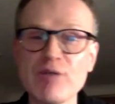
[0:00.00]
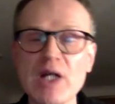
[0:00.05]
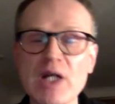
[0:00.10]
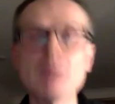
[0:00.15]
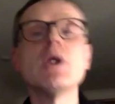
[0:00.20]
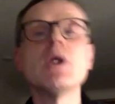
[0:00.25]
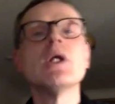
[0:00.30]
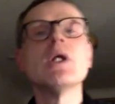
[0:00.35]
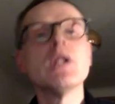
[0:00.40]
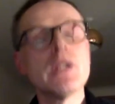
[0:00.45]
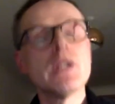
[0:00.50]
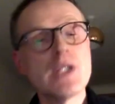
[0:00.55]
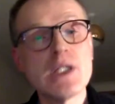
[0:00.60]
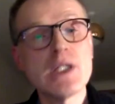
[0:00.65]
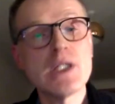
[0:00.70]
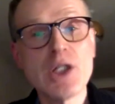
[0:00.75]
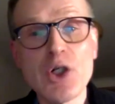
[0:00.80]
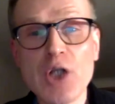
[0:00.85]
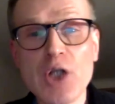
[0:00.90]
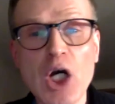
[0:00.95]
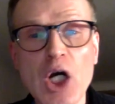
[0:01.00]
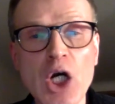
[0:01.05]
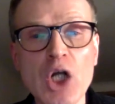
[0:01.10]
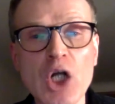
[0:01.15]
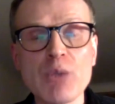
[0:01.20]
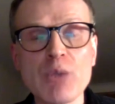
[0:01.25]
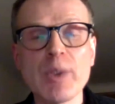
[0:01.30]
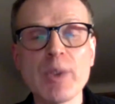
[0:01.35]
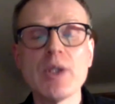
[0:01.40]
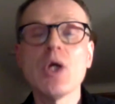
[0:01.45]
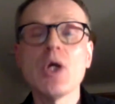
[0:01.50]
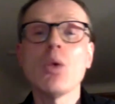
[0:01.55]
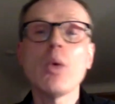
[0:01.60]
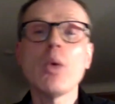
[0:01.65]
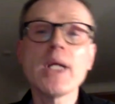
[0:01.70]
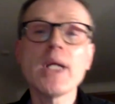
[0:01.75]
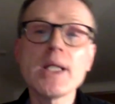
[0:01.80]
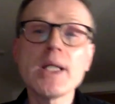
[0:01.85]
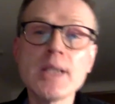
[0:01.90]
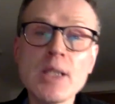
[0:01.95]
out you learn the hard way.
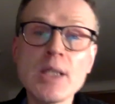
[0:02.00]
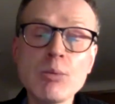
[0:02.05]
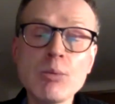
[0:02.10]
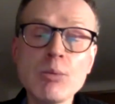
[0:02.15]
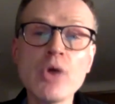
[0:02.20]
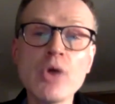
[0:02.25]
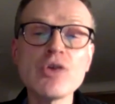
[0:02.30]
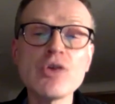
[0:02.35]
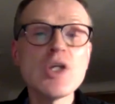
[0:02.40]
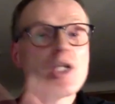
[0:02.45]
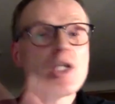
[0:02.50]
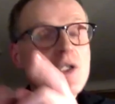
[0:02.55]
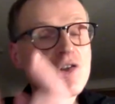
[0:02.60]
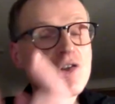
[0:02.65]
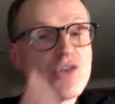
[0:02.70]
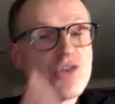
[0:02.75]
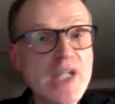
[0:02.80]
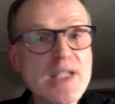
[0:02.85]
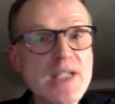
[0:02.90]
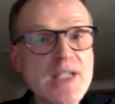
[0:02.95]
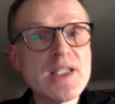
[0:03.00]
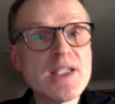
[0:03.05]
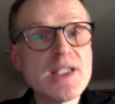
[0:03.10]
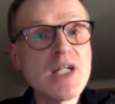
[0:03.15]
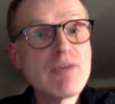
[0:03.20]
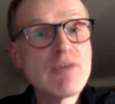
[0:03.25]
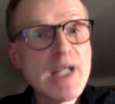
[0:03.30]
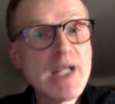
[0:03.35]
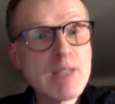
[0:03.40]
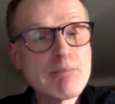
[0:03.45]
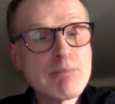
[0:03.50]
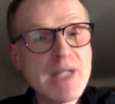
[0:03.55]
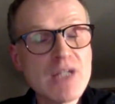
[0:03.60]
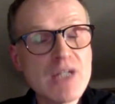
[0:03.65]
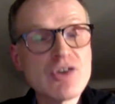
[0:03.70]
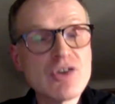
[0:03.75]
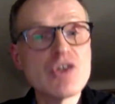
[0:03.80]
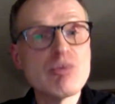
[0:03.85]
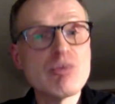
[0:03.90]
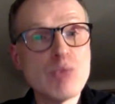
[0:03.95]
What I did was send a direct
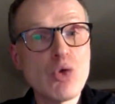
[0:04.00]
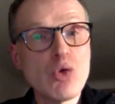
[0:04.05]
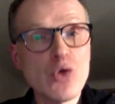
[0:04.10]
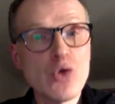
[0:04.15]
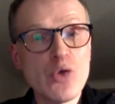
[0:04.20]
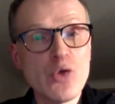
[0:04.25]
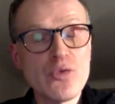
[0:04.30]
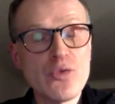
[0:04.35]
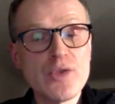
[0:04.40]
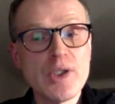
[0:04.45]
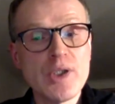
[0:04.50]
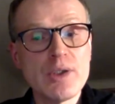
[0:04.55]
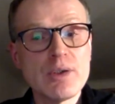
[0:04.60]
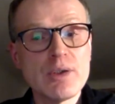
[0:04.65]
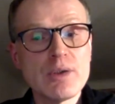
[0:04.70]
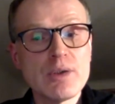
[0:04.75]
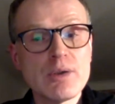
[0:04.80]
message more often.